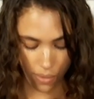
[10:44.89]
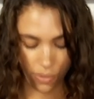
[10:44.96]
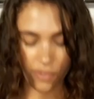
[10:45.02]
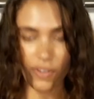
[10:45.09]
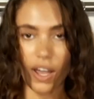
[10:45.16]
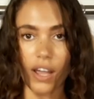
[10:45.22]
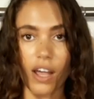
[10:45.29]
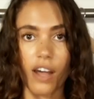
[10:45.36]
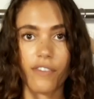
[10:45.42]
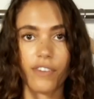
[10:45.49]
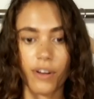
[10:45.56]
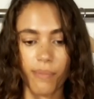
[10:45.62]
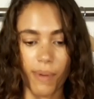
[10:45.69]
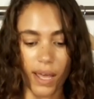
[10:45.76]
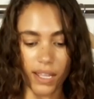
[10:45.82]
We've got
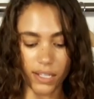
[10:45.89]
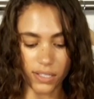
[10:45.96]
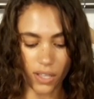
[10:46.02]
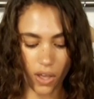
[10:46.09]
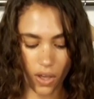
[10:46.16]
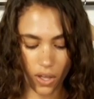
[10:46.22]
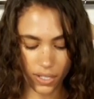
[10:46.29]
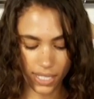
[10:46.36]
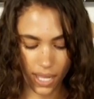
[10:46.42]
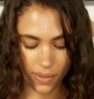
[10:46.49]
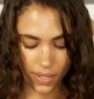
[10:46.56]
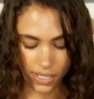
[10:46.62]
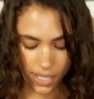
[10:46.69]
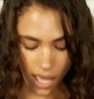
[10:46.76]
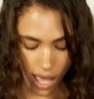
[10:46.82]
covered buttons all
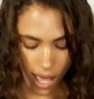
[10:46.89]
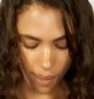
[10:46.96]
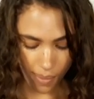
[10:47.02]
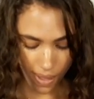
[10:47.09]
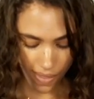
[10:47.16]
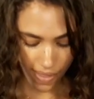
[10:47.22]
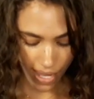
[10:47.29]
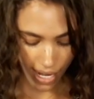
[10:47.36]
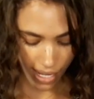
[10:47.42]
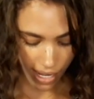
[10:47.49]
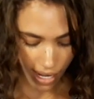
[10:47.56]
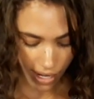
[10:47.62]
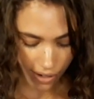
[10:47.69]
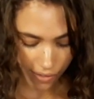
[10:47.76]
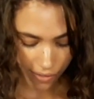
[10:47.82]
down the top, and then it
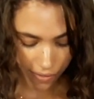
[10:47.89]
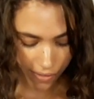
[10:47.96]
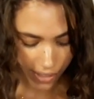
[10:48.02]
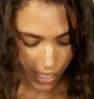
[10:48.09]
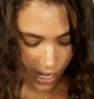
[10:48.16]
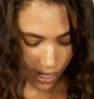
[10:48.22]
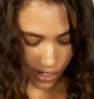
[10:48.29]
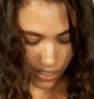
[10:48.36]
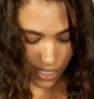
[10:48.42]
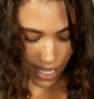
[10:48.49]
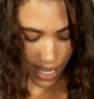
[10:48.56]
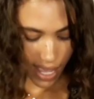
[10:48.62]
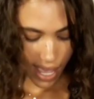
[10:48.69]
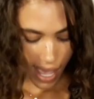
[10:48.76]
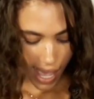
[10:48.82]
kind of flares
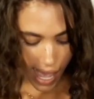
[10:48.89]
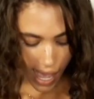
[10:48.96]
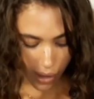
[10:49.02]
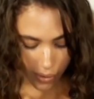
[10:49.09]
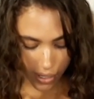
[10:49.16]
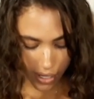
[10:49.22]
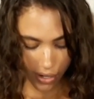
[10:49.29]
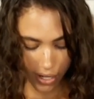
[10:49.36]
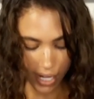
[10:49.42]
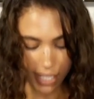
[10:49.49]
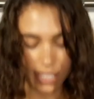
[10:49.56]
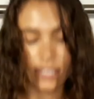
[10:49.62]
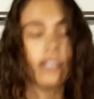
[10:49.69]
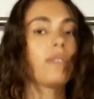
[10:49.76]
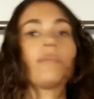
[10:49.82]
out here and
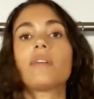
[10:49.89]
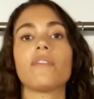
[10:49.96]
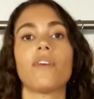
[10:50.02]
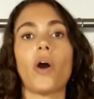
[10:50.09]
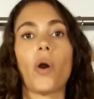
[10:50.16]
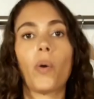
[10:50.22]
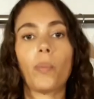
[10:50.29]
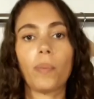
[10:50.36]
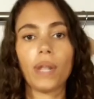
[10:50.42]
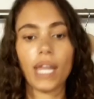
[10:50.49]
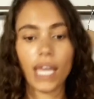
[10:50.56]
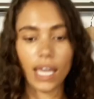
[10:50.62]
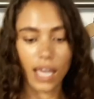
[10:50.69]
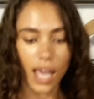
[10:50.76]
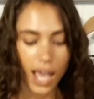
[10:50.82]
has a little bit of an
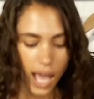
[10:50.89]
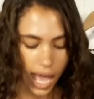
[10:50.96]
opening.